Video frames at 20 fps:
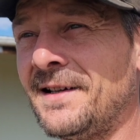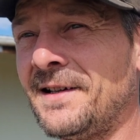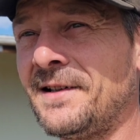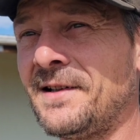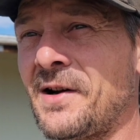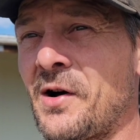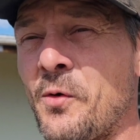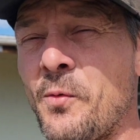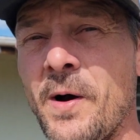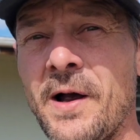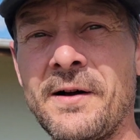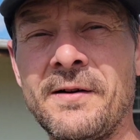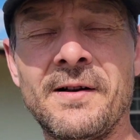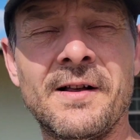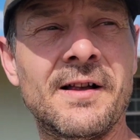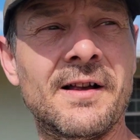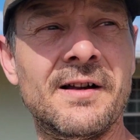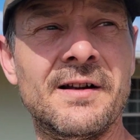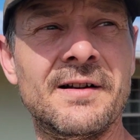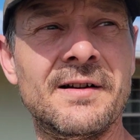oh well,
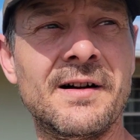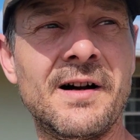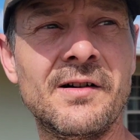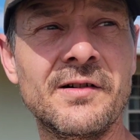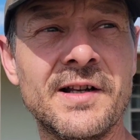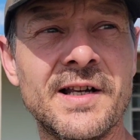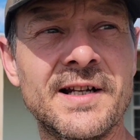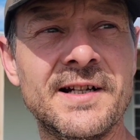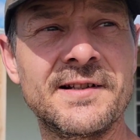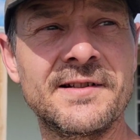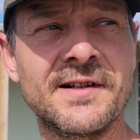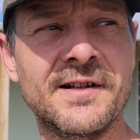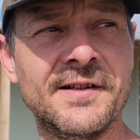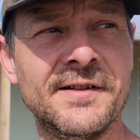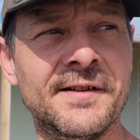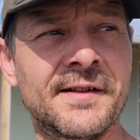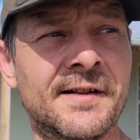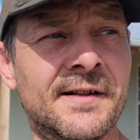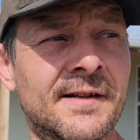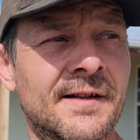I'll get it
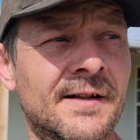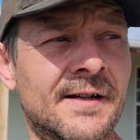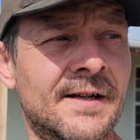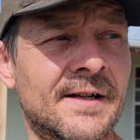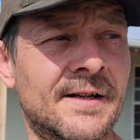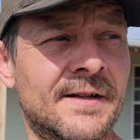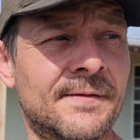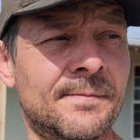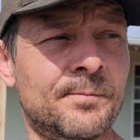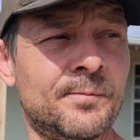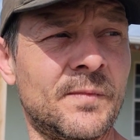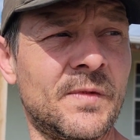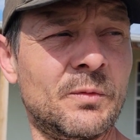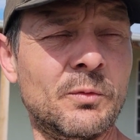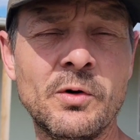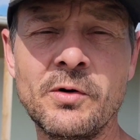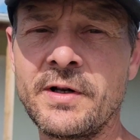done. We'll